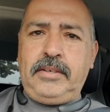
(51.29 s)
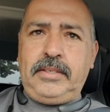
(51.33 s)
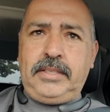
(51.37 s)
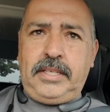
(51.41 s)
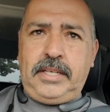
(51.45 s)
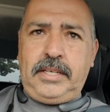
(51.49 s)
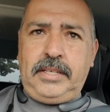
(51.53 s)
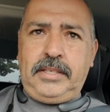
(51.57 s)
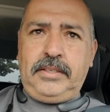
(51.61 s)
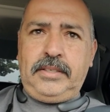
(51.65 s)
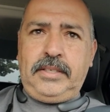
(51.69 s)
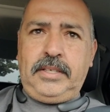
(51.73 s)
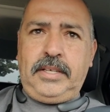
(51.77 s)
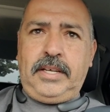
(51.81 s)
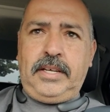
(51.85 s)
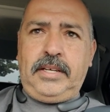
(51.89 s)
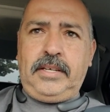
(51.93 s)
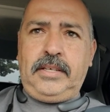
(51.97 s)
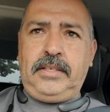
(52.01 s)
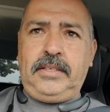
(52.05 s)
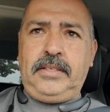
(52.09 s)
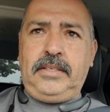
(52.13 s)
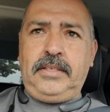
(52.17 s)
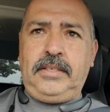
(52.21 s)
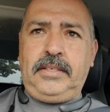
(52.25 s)
And then
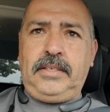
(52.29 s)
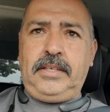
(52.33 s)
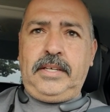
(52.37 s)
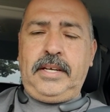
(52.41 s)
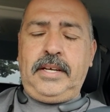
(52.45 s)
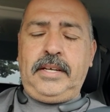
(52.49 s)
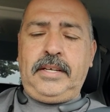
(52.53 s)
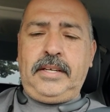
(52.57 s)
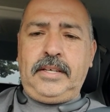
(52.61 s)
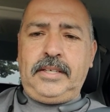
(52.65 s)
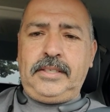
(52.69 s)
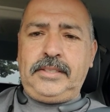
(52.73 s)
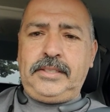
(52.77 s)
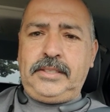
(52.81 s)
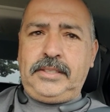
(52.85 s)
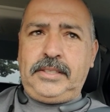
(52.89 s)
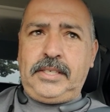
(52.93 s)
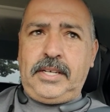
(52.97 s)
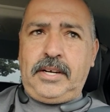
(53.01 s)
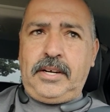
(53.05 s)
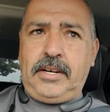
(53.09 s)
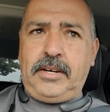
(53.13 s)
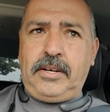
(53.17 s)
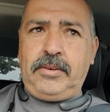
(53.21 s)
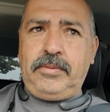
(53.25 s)
it, it gets
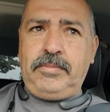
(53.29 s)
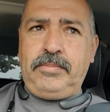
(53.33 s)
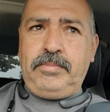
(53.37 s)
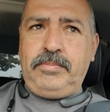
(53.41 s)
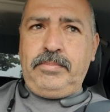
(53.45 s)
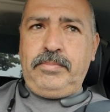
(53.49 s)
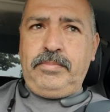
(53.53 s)
there